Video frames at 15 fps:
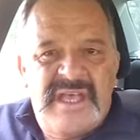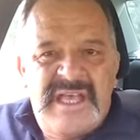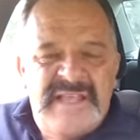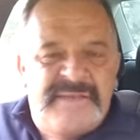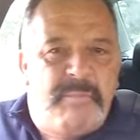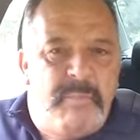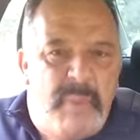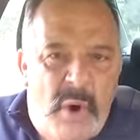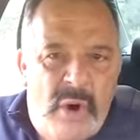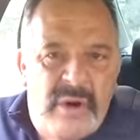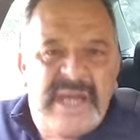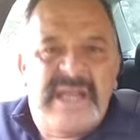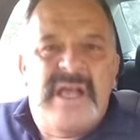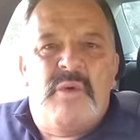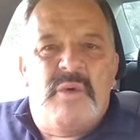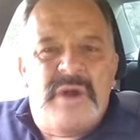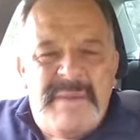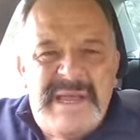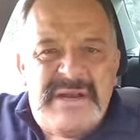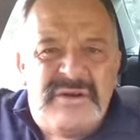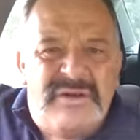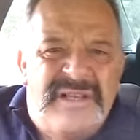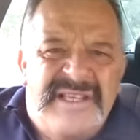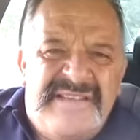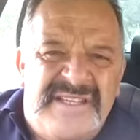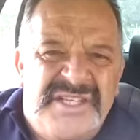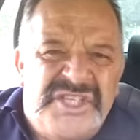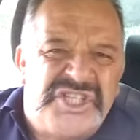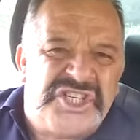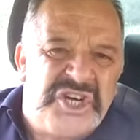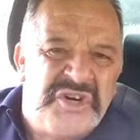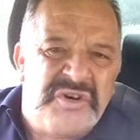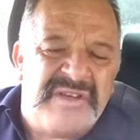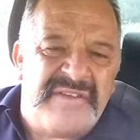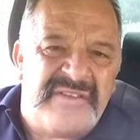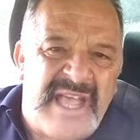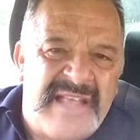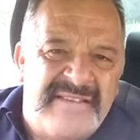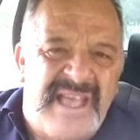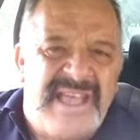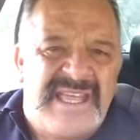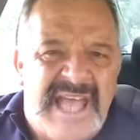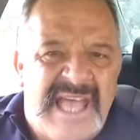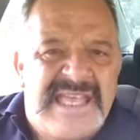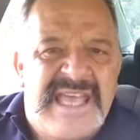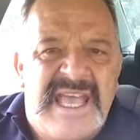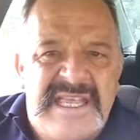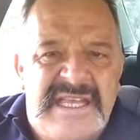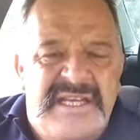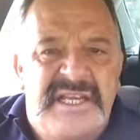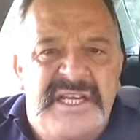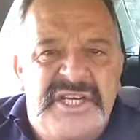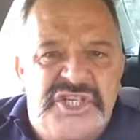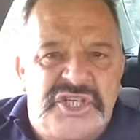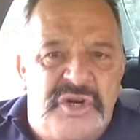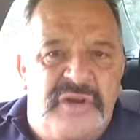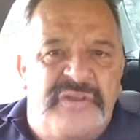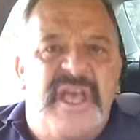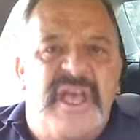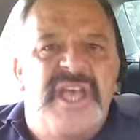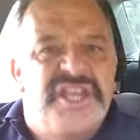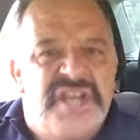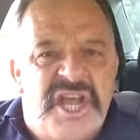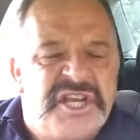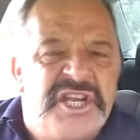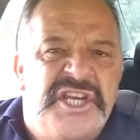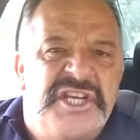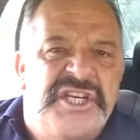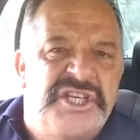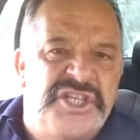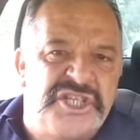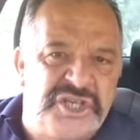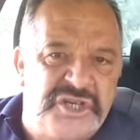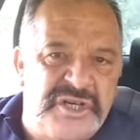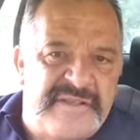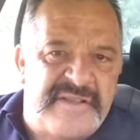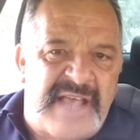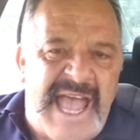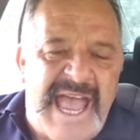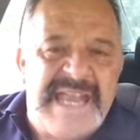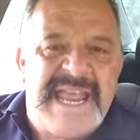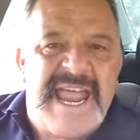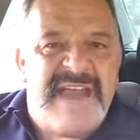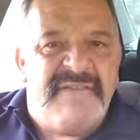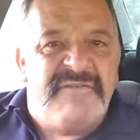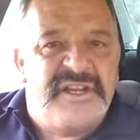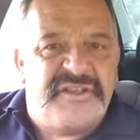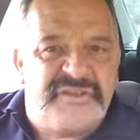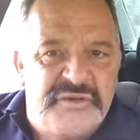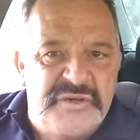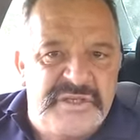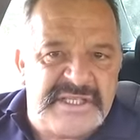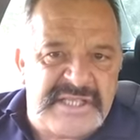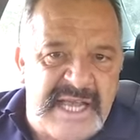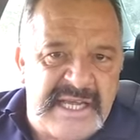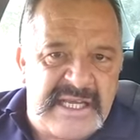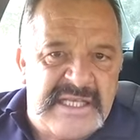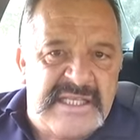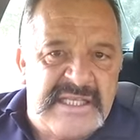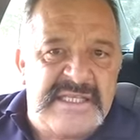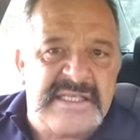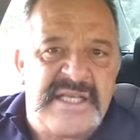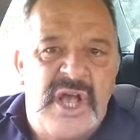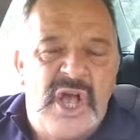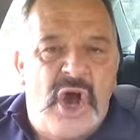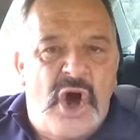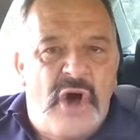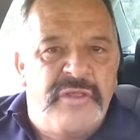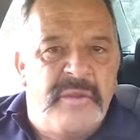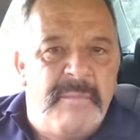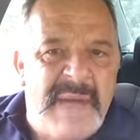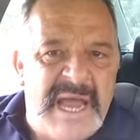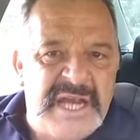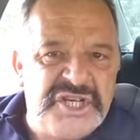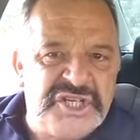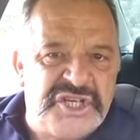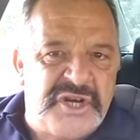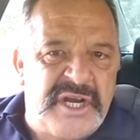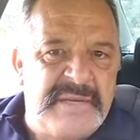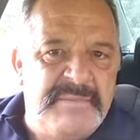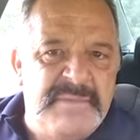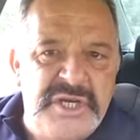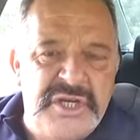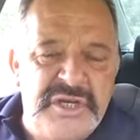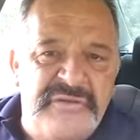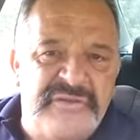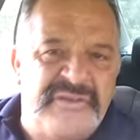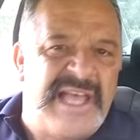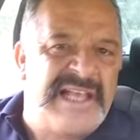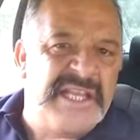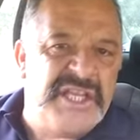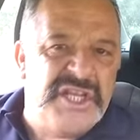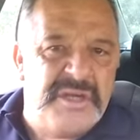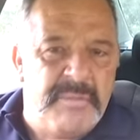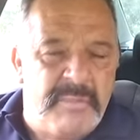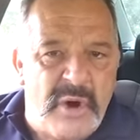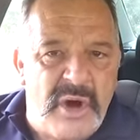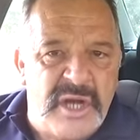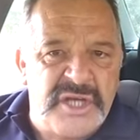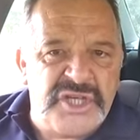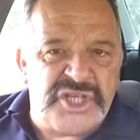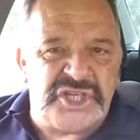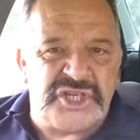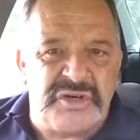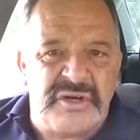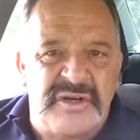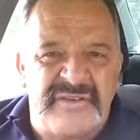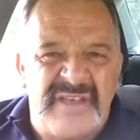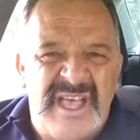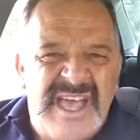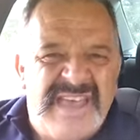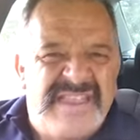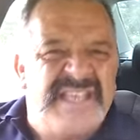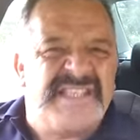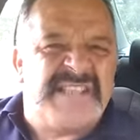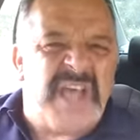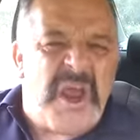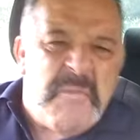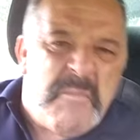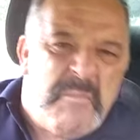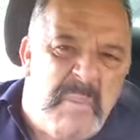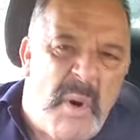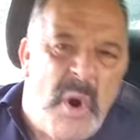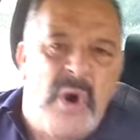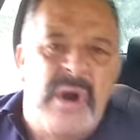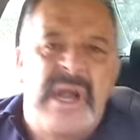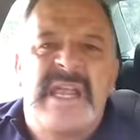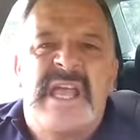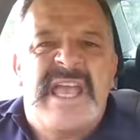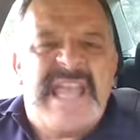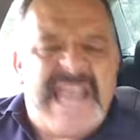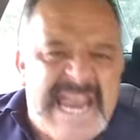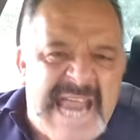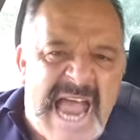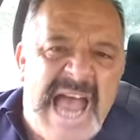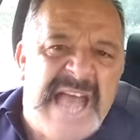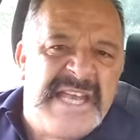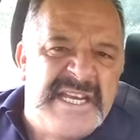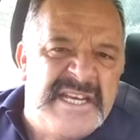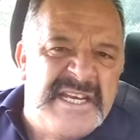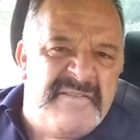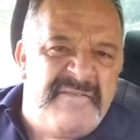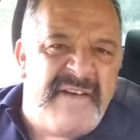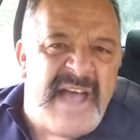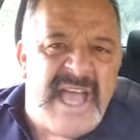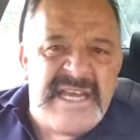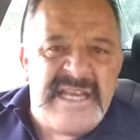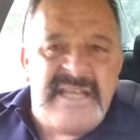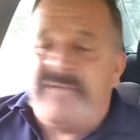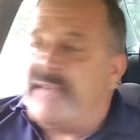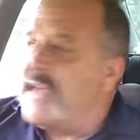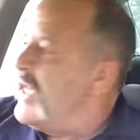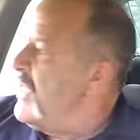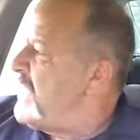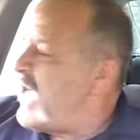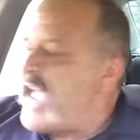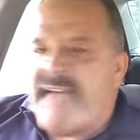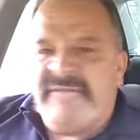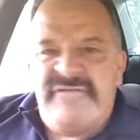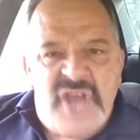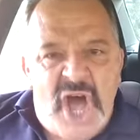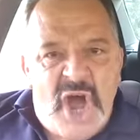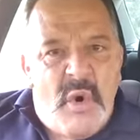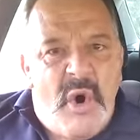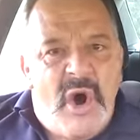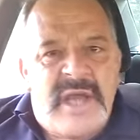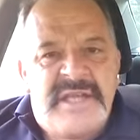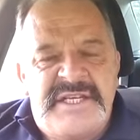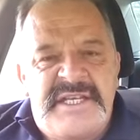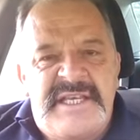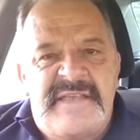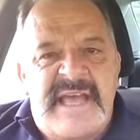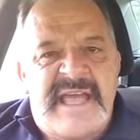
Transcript: It's boring. What about all these insurance ads? Okay, yeah, you need insurance. You don't need an insurance ad every 2 seconds on the mainstream news telling you to buy insurance. They're so boring, uninnovative. They have no idea.